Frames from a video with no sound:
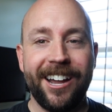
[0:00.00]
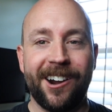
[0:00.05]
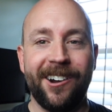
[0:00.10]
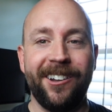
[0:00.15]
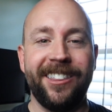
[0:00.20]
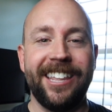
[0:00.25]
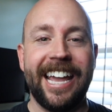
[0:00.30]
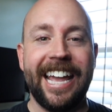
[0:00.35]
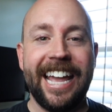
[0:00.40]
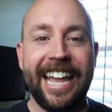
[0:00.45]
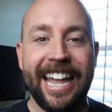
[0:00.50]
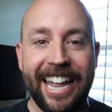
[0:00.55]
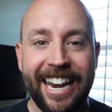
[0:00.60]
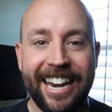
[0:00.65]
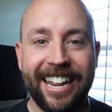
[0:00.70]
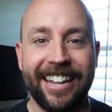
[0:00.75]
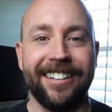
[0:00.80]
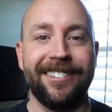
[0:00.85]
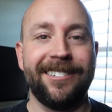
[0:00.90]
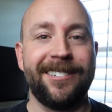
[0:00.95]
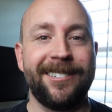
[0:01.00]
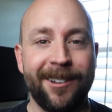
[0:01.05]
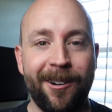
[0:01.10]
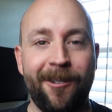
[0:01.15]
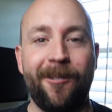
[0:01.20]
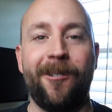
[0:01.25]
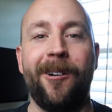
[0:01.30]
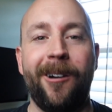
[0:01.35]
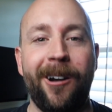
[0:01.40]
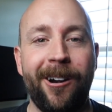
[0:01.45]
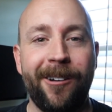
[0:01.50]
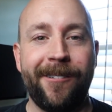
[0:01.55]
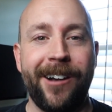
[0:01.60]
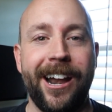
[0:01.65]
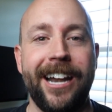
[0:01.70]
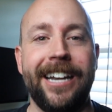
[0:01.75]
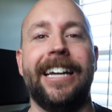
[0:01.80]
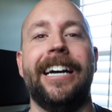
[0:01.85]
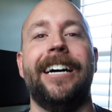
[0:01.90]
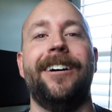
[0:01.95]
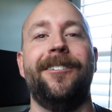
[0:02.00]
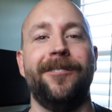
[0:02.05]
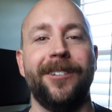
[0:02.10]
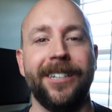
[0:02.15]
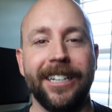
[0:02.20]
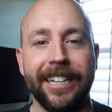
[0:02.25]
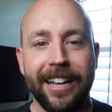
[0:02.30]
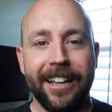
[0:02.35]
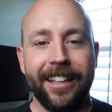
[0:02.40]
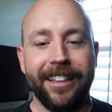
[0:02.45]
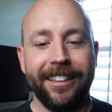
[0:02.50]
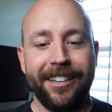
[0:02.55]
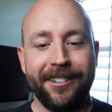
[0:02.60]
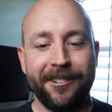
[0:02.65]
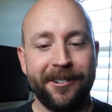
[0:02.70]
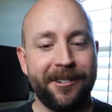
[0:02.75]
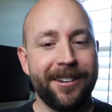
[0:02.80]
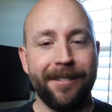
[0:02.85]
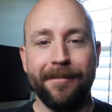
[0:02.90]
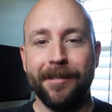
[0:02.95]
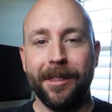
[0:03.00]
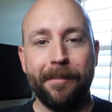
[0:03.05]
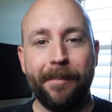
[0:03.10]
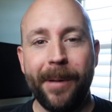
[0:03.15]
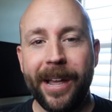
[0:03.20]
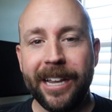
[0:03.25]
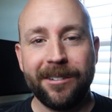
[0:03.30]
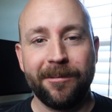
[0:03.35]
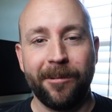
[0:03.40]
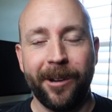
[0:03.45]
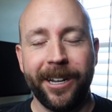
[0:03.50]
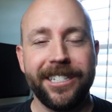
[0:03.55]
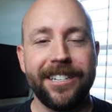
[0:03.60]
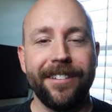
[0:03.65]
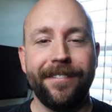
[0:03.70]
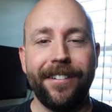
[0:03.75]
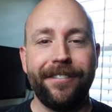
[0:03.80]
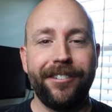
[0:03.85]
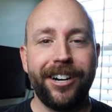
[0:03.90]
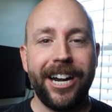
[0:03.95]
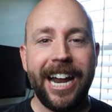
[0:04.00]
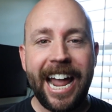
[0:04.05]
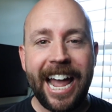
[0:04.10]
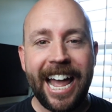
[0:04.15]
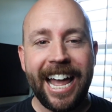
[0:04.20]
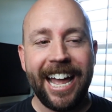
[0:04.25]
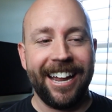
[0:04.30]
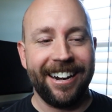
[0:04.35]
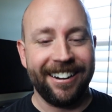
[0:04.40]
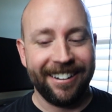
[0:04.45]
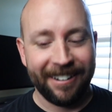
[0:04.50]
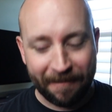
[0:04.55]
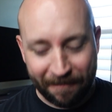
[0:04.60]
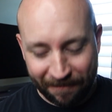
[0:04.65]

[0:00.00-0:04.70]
are they hitting so hard right now? These are some of the best wings I've ever had.